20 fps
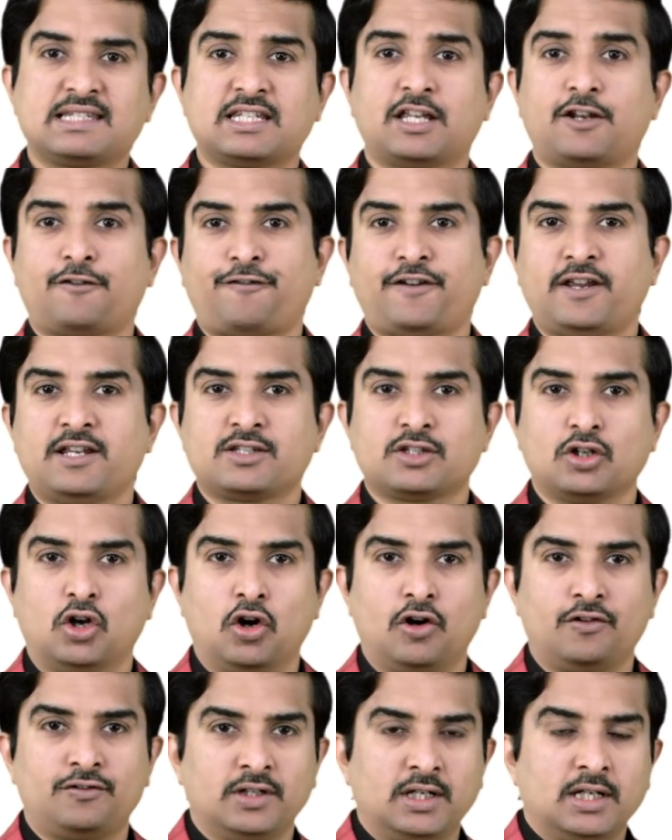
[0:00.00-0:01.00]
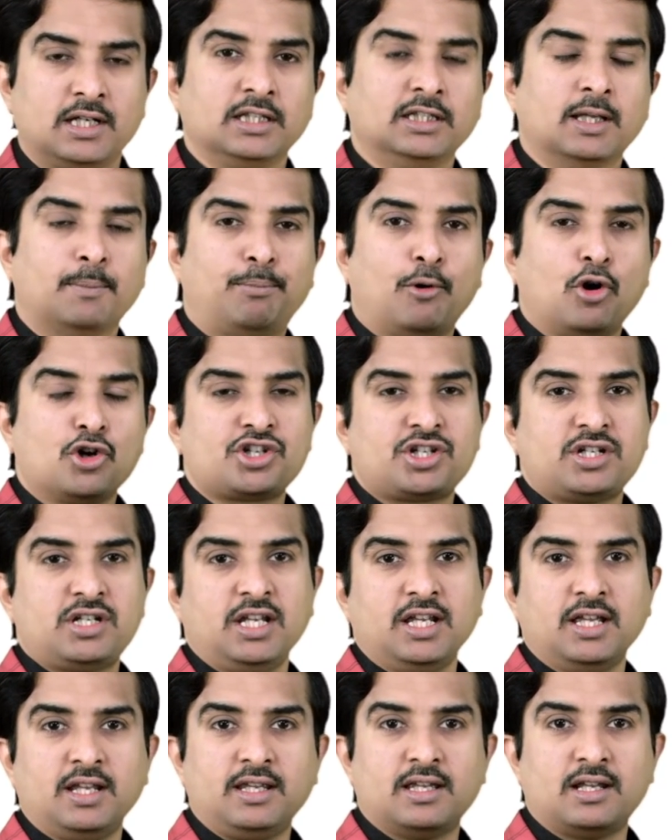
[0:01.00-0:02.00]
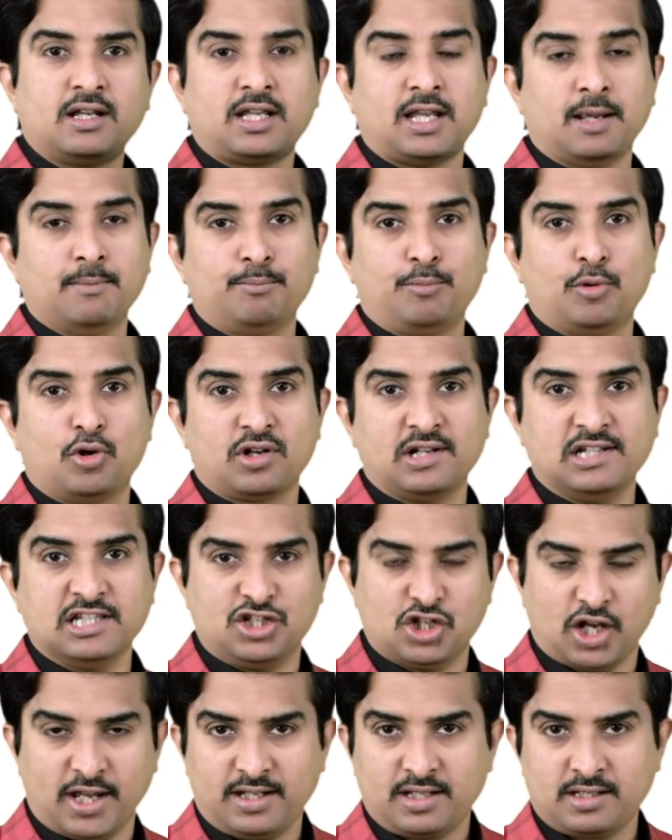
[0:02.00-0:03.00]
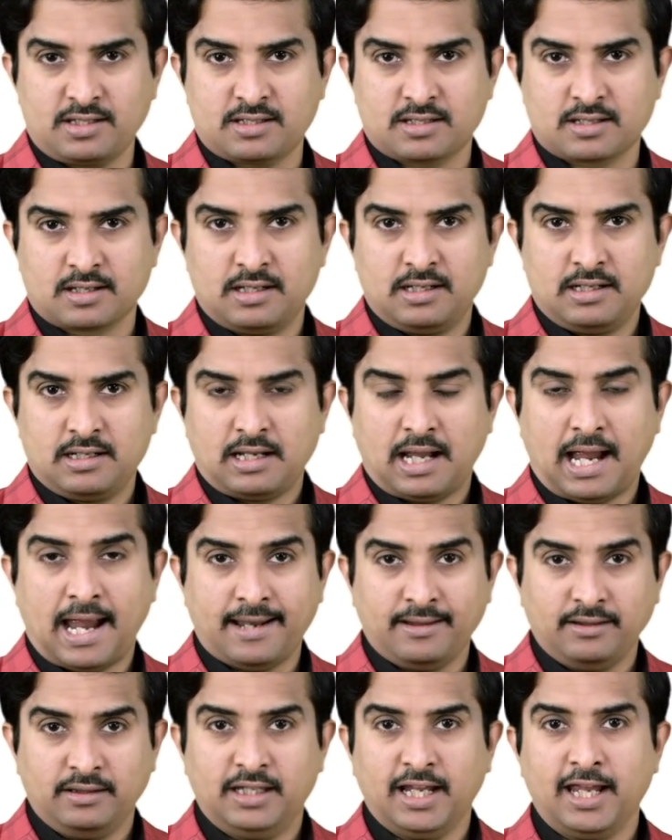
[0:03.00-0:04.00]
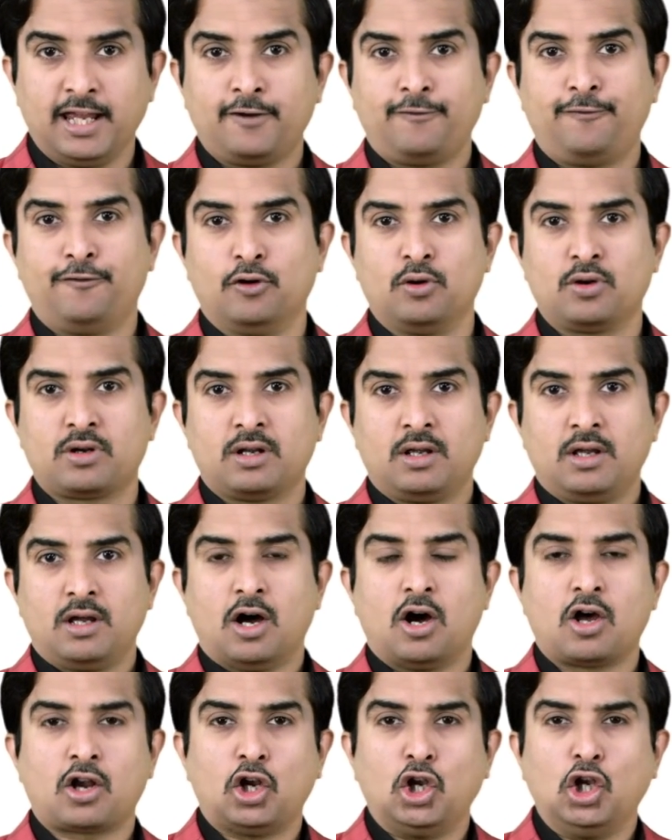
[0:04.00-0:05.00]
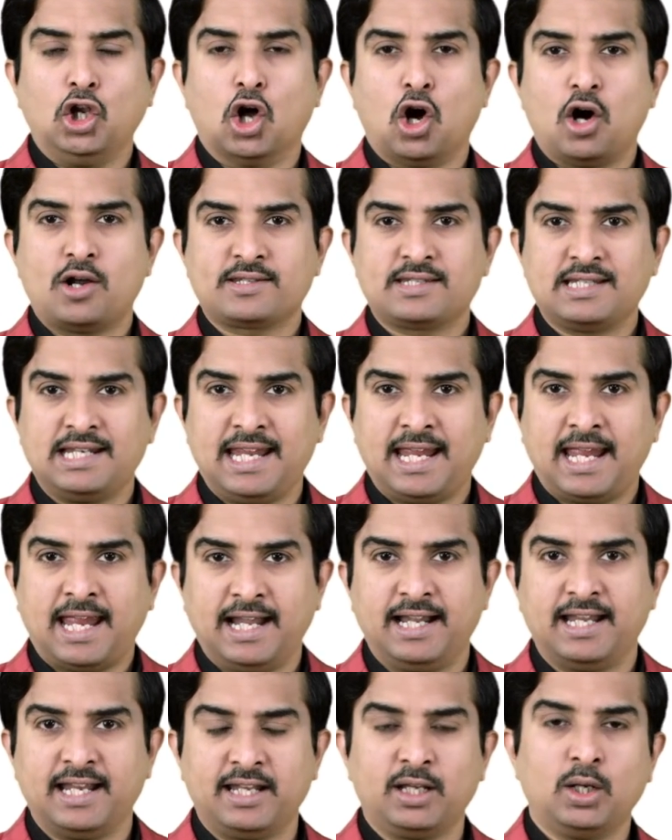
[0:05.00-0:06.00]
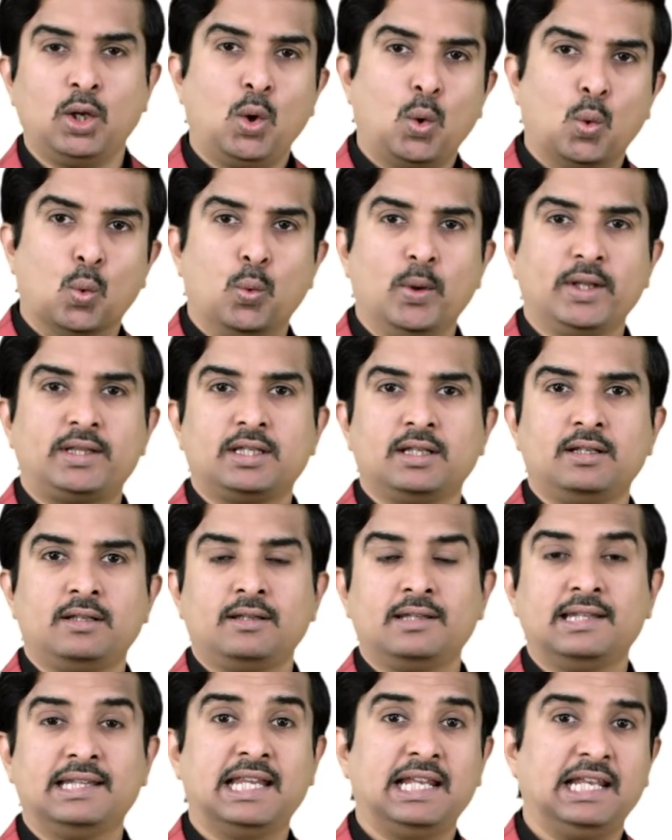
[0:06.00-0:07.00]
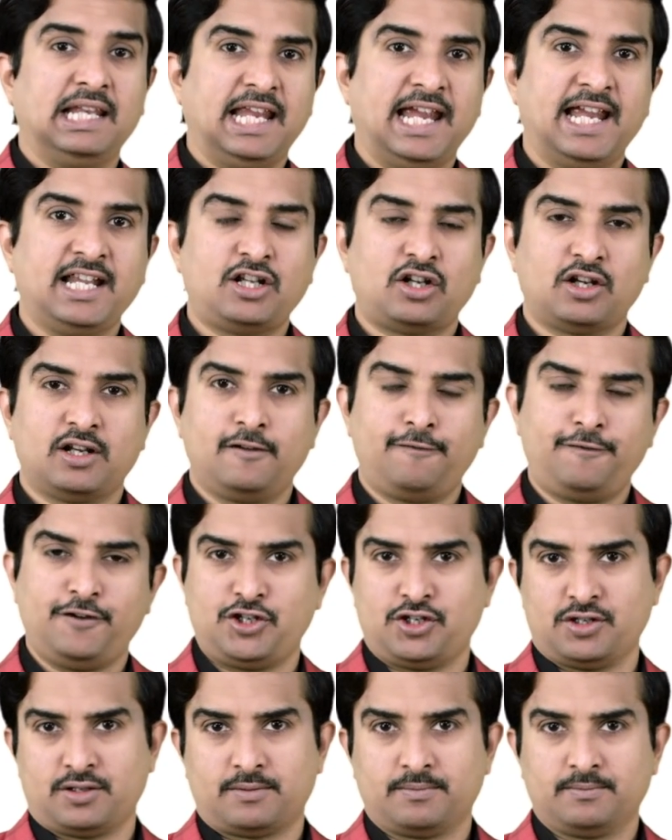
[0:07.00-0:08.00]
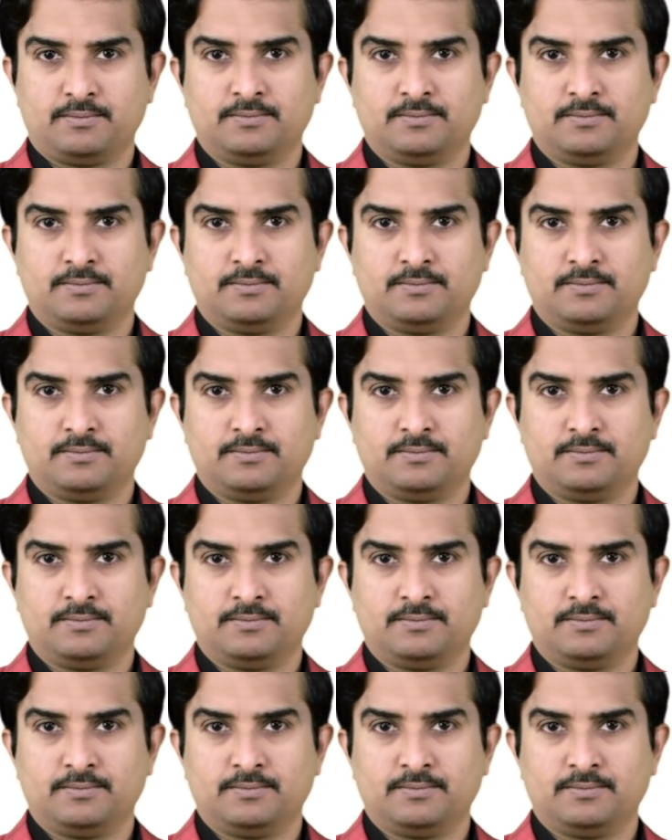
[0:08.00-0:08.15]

surface of the posterior temporal gyrus and therefore are largely hidden within the lateral fissure.